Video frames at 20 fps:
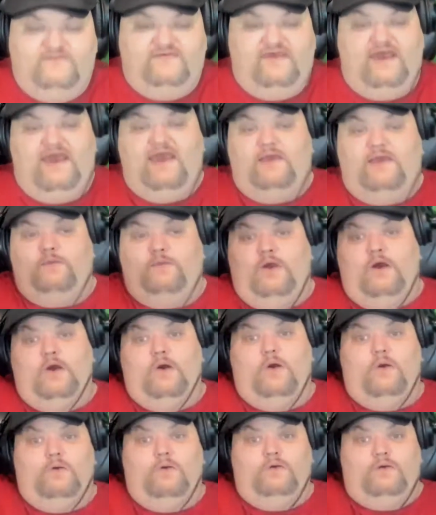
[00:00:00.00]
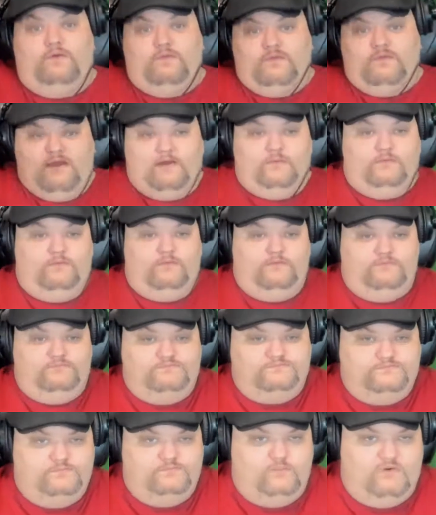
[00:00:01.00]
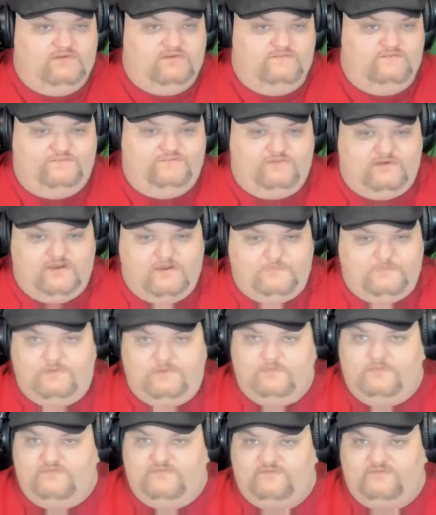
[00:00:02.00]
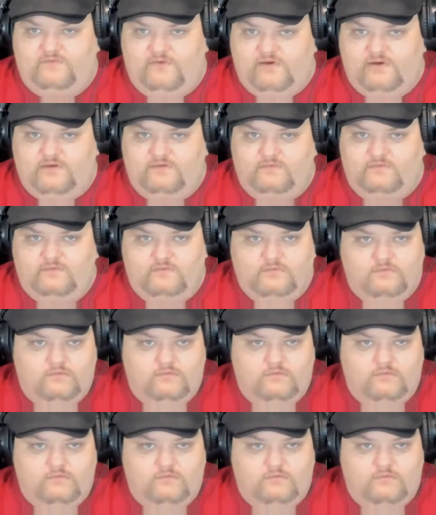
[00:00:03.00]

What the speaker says: ain't wrong on that one. What the fuck happened to my screen?